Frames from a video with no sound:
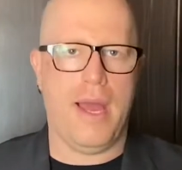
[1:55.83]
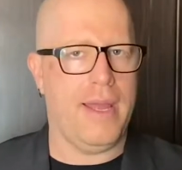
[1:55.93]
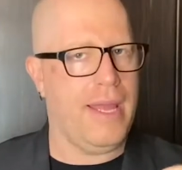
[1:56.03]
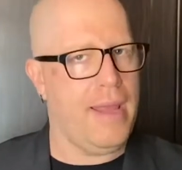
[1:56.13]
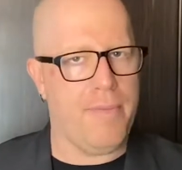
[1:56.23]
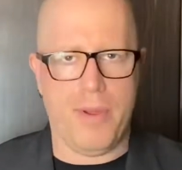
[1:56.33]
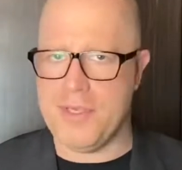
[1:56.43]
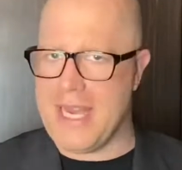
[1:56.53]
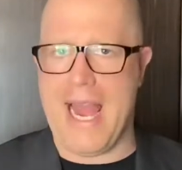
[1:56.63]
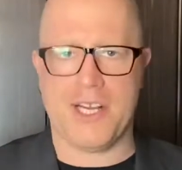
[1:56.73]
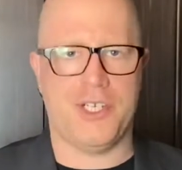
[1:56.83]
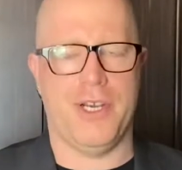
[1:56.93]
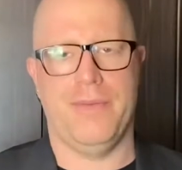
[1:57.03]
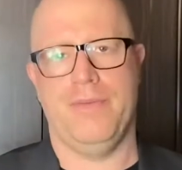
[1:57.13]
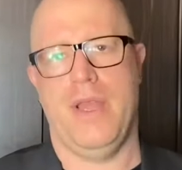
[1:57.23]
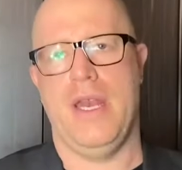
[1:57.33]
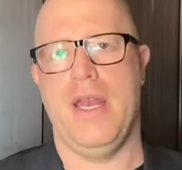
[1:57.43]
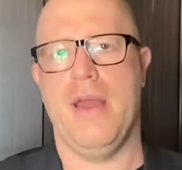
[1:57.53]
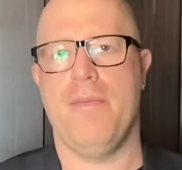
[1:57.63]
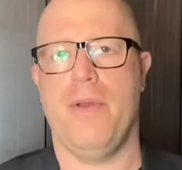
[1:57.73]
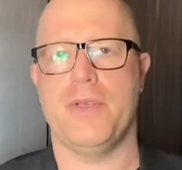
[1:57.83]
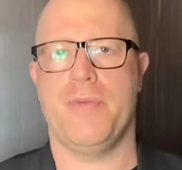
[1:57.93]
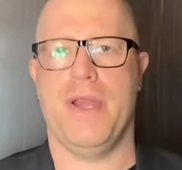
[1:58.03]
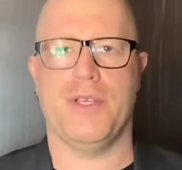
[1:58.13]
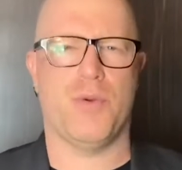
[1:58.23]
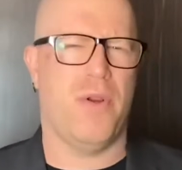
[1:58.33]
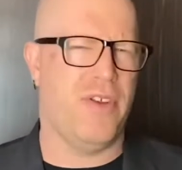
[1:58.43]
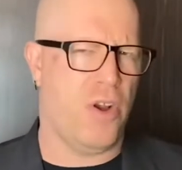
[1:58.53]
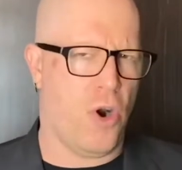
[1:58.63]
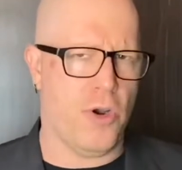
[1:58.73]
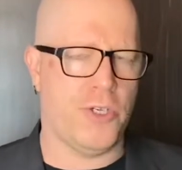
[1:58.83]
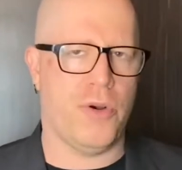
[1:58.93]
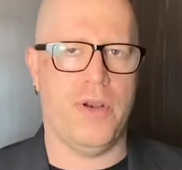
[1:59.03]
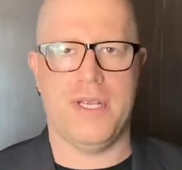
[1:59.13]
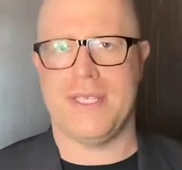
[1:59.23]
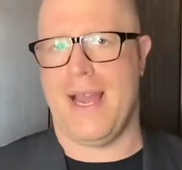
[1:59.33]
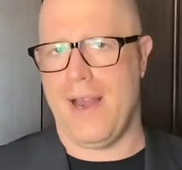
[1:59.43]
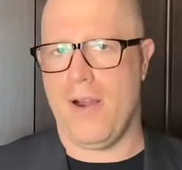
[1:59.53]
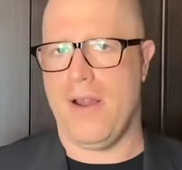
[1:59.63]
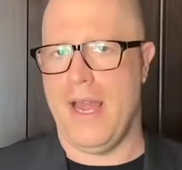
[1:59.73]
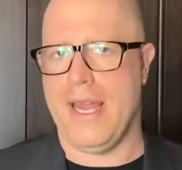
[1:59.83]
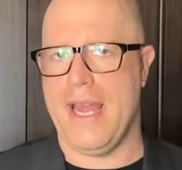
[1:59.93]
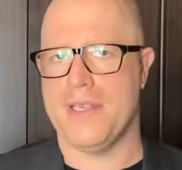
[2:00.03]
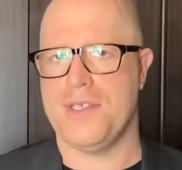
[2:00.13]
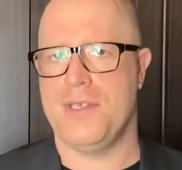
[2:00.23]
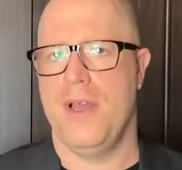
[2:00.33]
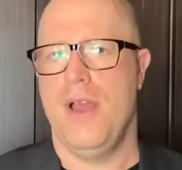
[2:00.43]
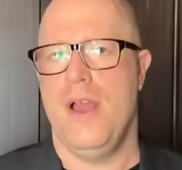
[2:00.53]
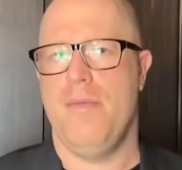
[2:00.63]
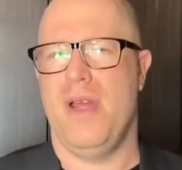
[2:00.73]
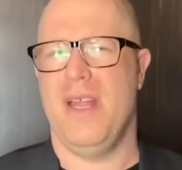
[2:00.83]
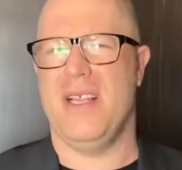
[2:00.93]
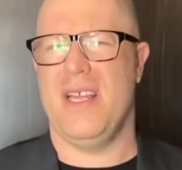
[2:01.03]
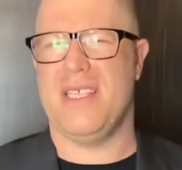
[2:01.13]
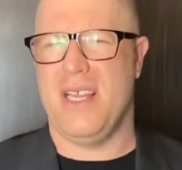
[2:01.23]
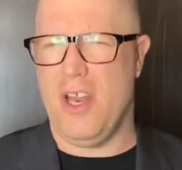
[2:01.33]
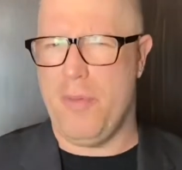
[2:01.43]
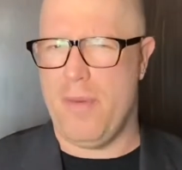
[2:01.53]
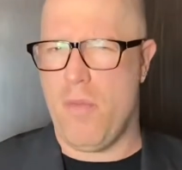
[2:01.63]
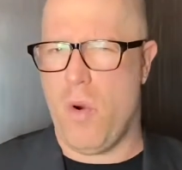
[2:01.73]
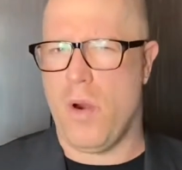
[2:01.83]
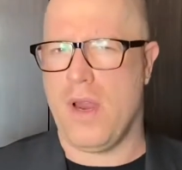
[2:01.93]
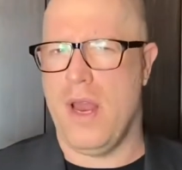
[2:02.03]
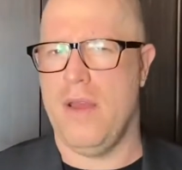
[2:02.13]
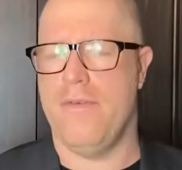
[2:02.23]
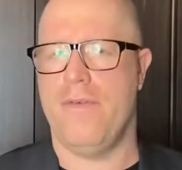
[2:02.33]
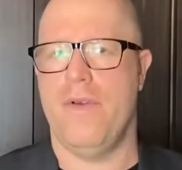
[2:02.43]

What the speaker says: impulse action, and an impulse being sort of an urge or a desire, I guess. But it's a little bit more kind of